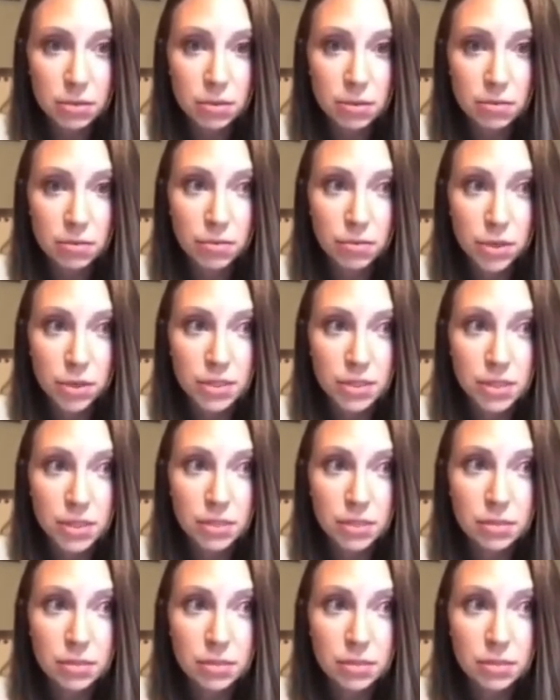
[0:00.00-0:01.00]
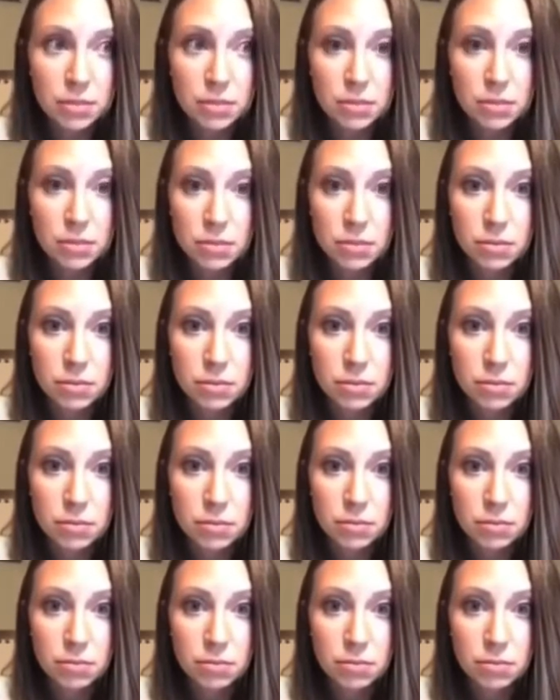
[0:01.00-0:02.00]
versus
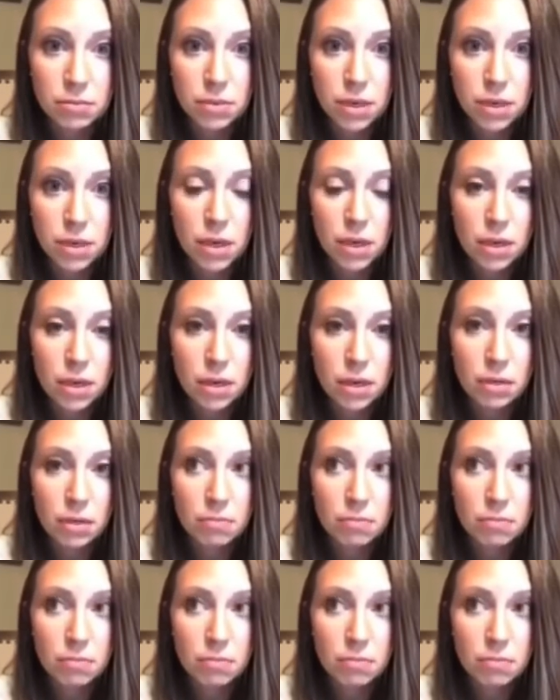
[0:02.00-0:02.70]
a